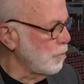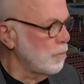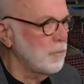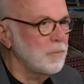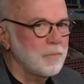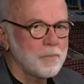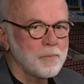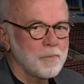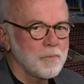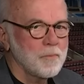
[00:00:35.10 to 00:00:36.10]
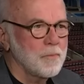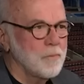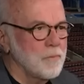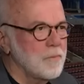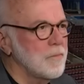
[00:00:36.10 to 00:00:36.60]

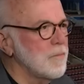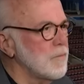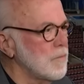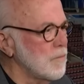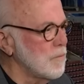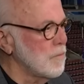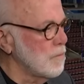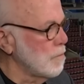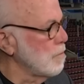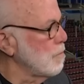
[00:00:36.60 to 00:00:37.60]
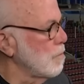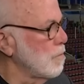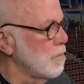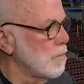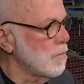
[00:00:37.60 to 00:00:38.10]

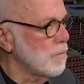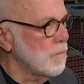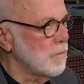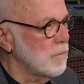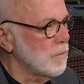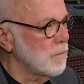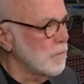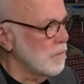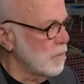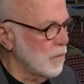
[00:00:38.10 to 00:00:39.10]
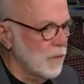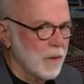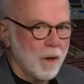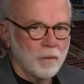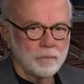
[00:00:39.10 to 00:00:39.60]

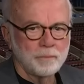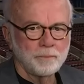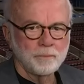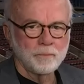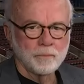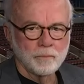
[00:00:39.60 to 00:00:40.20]
The person shown says nothing.